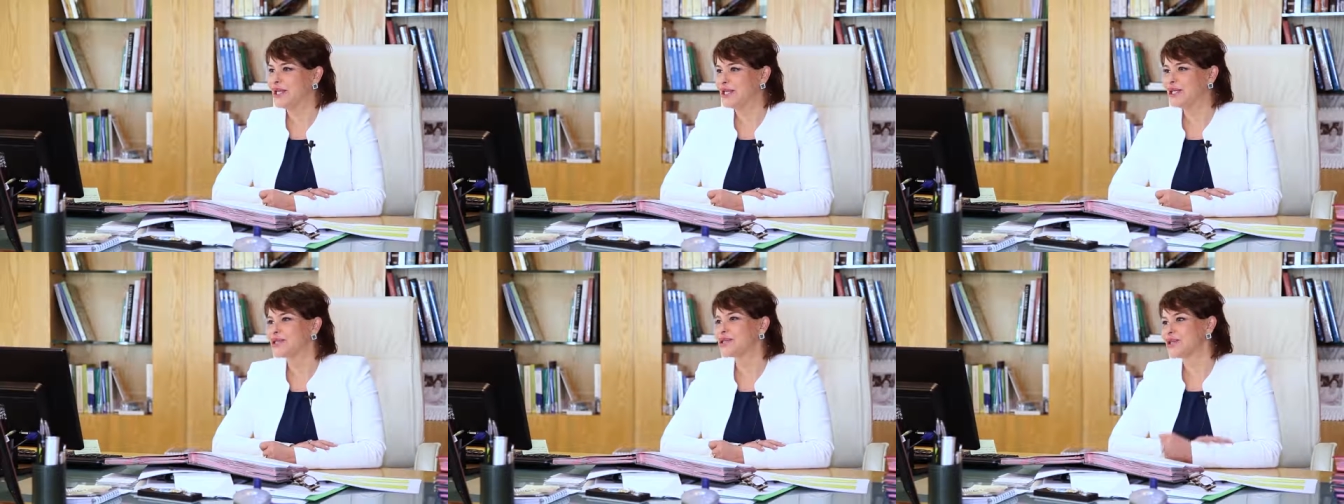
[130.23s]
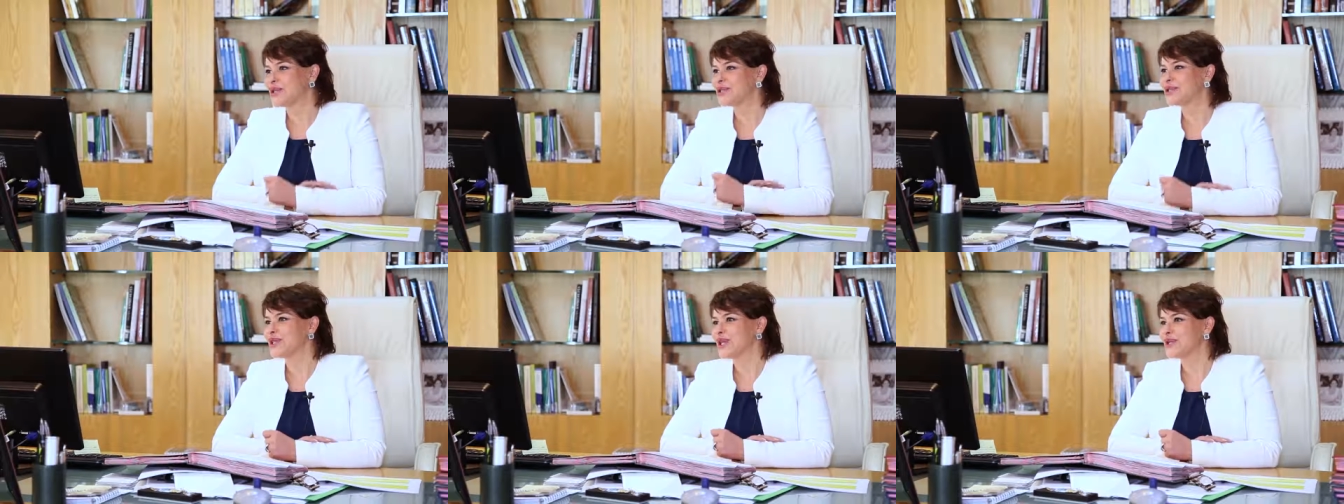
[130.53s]
He
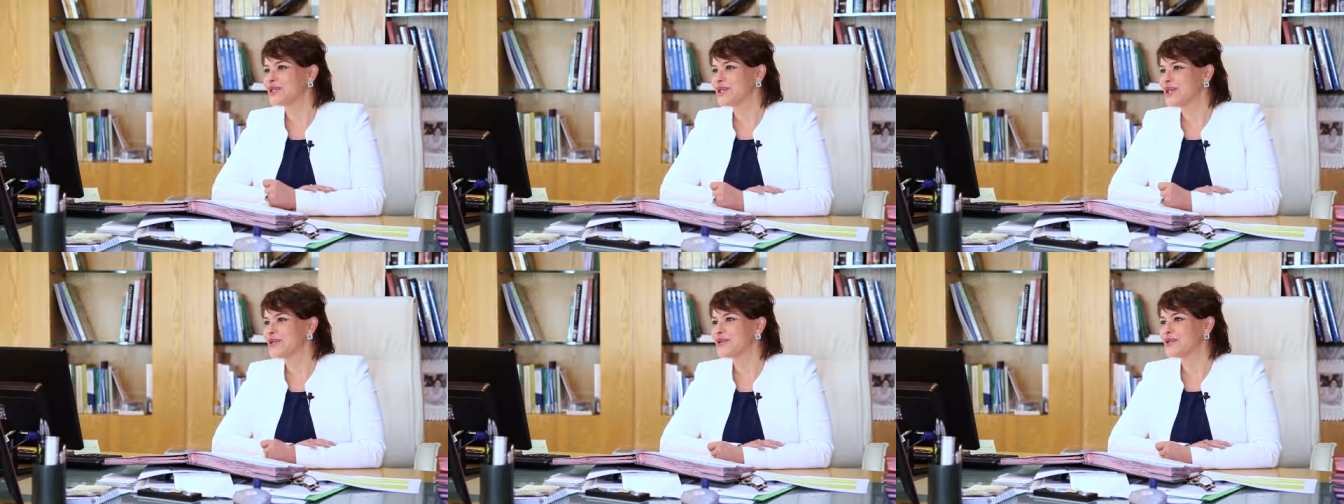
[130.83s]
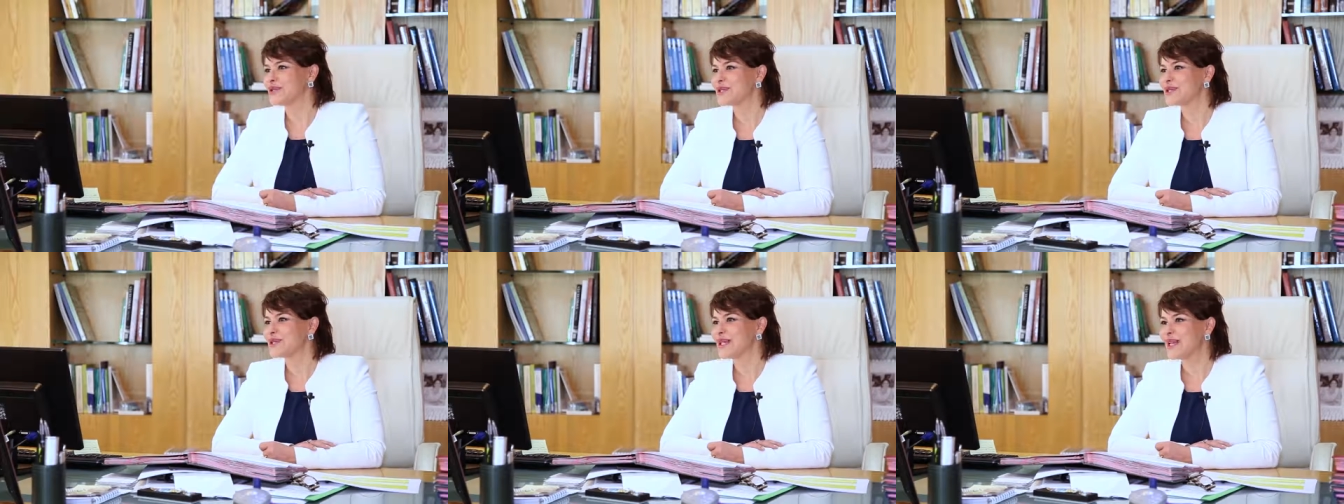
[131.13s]
thought that I
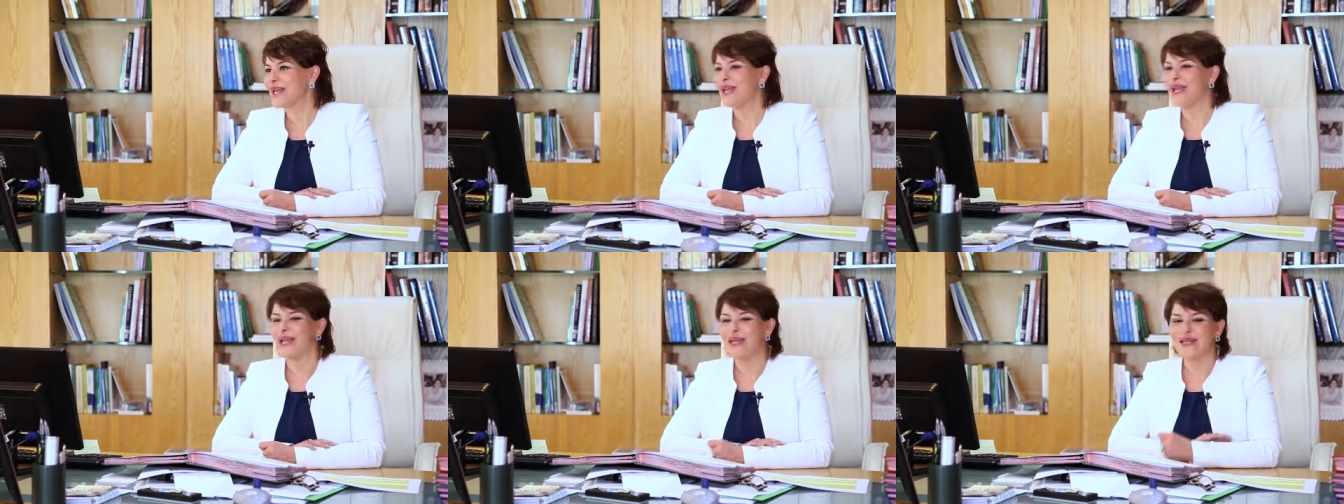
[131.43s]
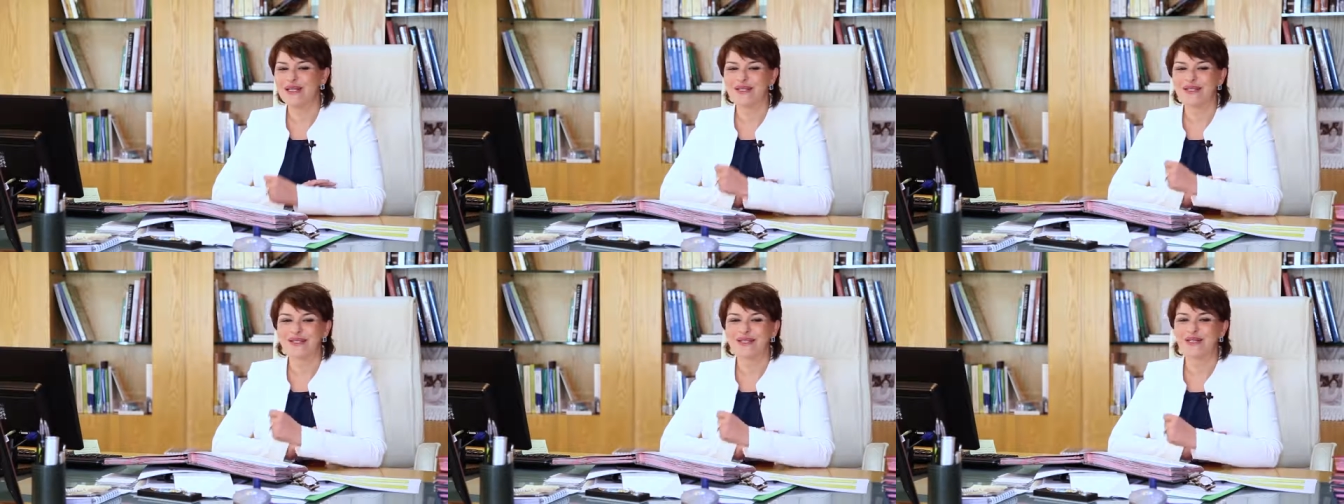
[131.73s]
was the
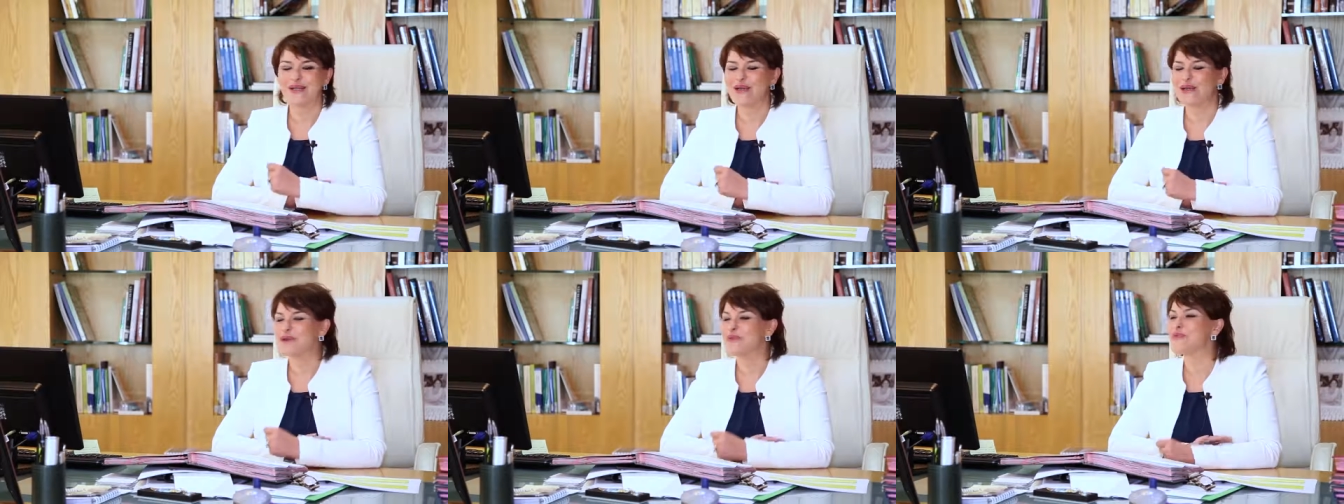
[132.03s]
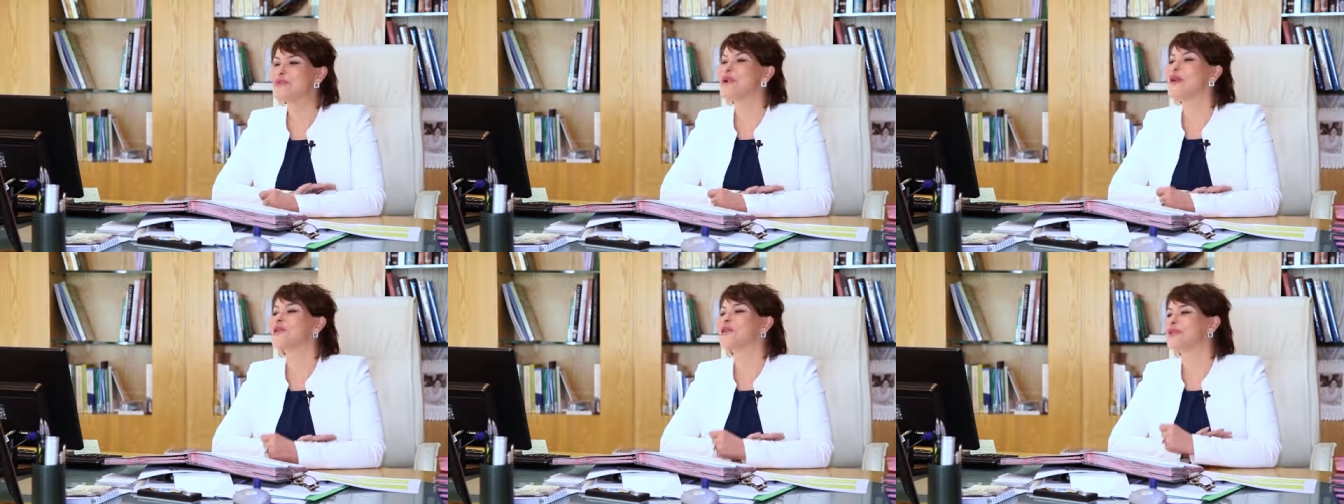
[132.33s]
eighth
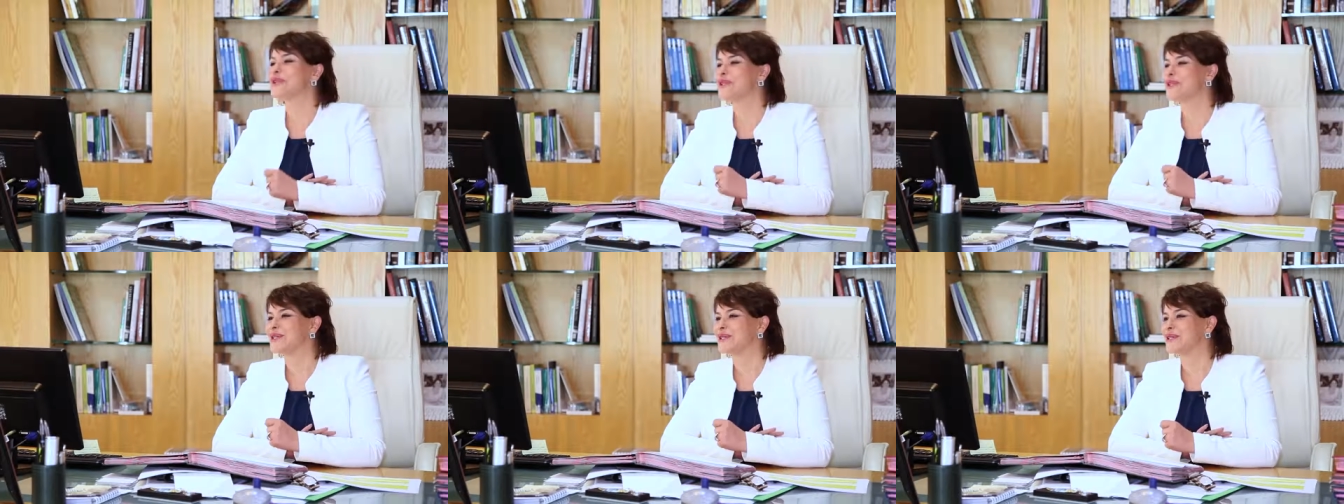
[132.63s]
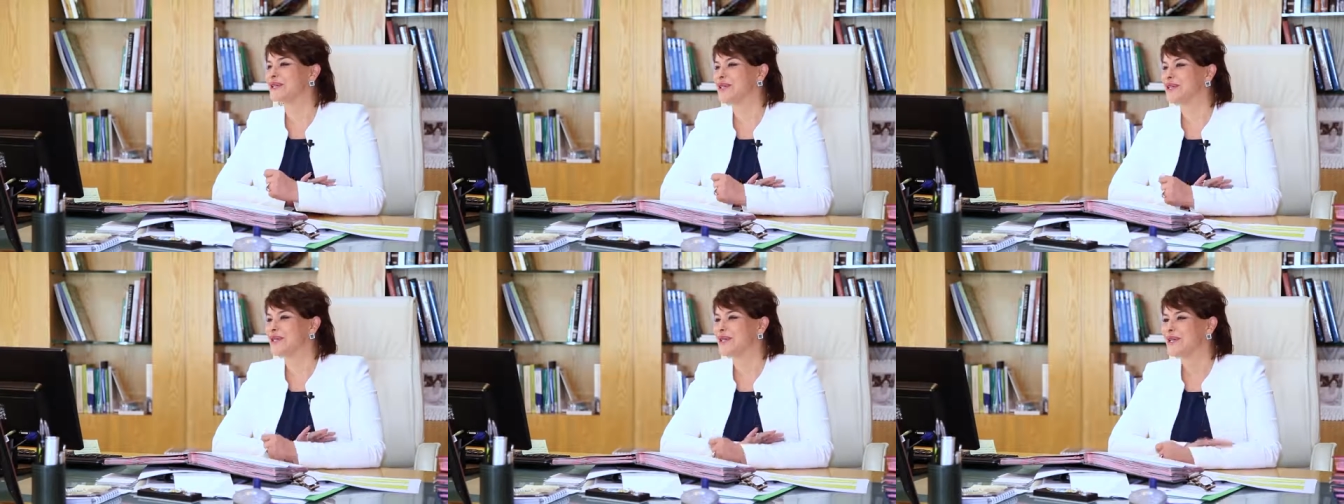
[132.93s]

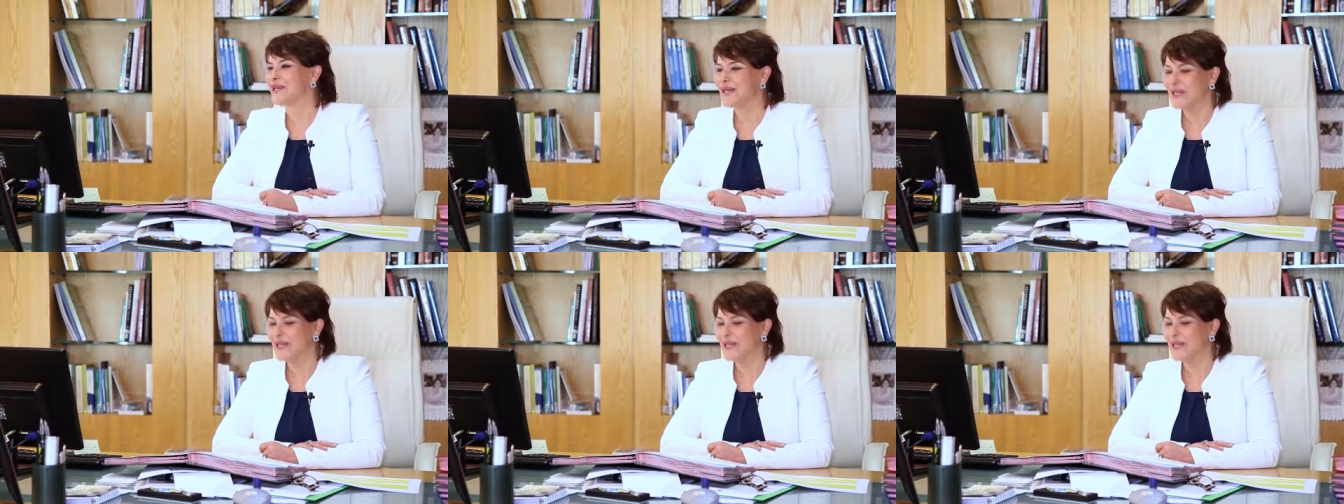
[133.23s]
wonder